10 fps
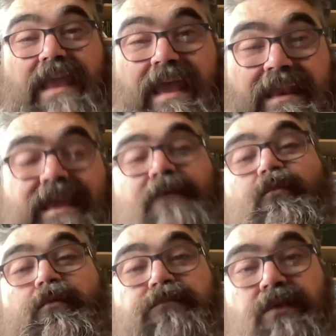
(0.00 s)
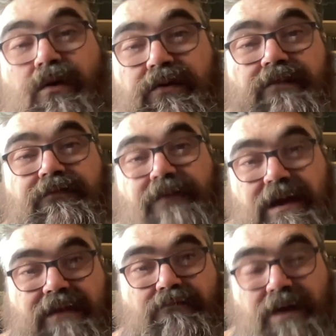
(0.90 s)
and it will blow your
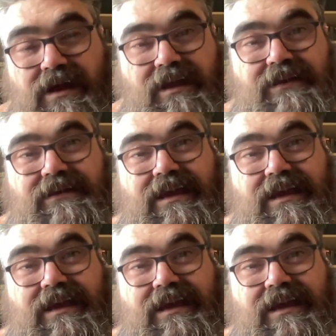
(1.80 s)
fucking mind.